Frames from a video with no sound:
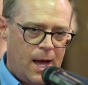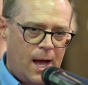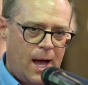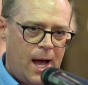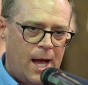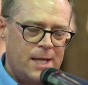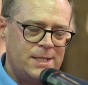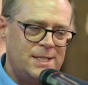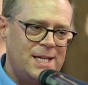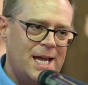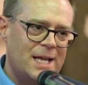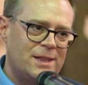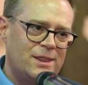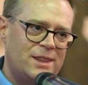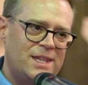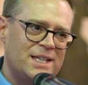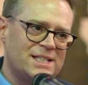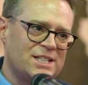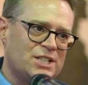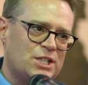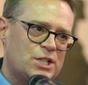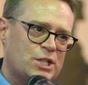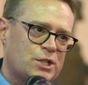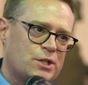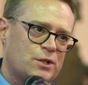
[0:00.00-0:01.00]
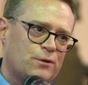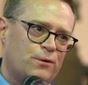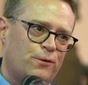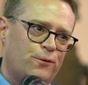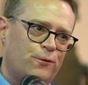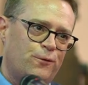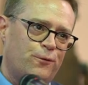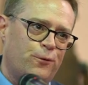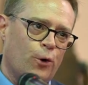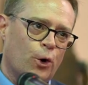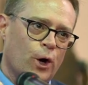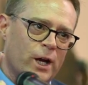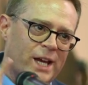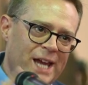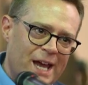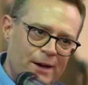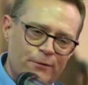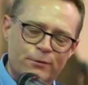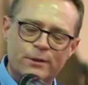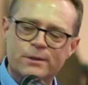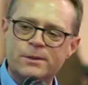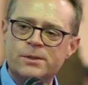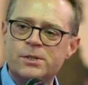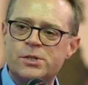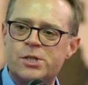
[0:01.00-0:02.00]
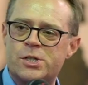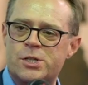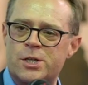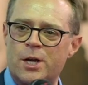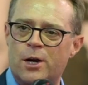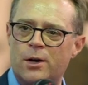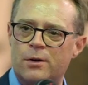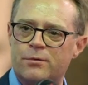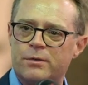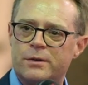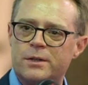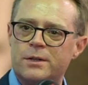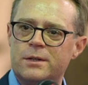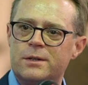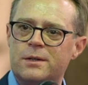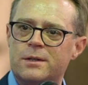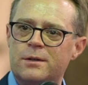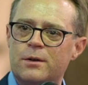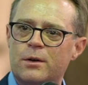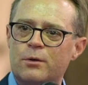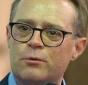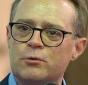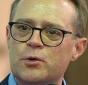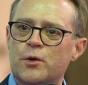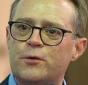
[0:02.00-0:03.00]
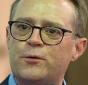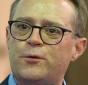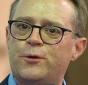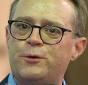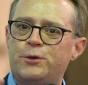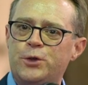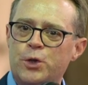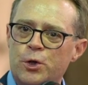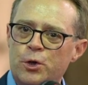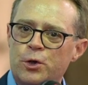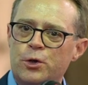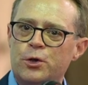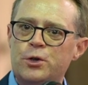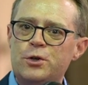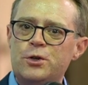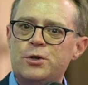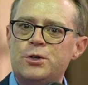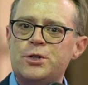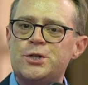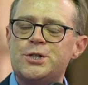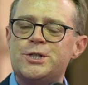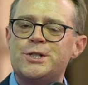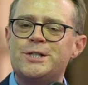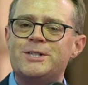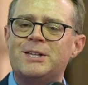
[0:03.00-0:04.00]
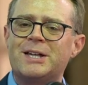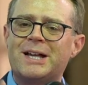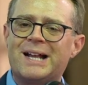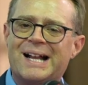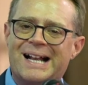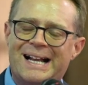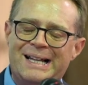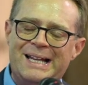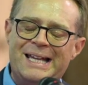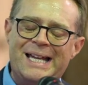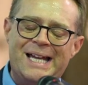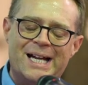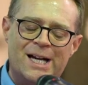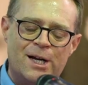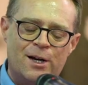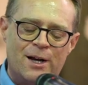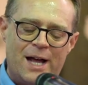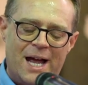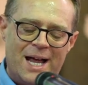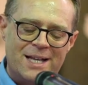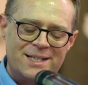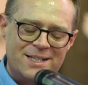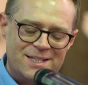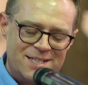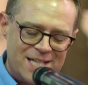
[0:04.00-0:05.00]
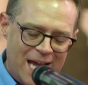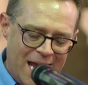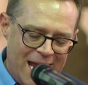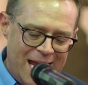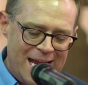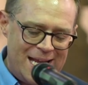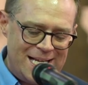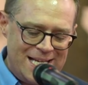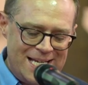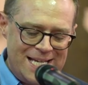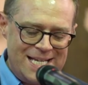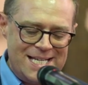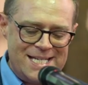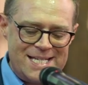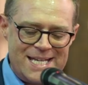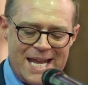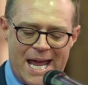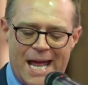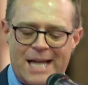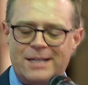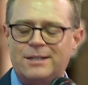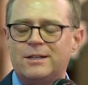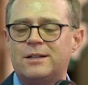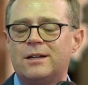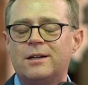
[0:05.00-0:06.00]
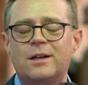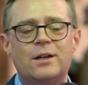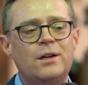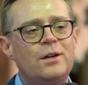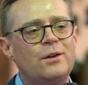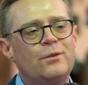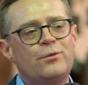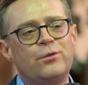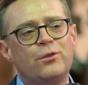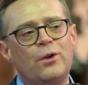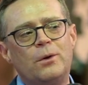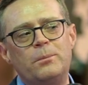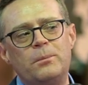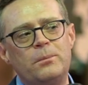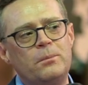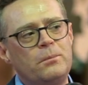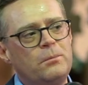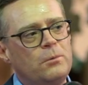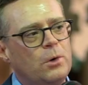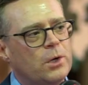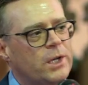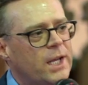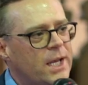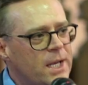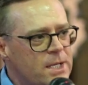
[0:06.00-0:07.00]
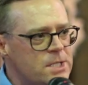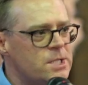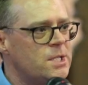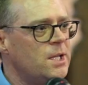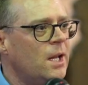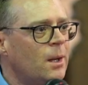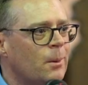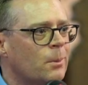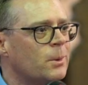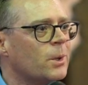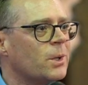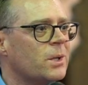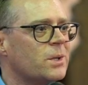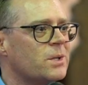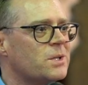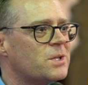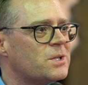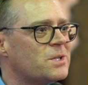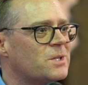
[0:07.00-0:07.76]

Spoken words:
And yet this forgiven servant refused to clear a tiny debt from one of his neighbors.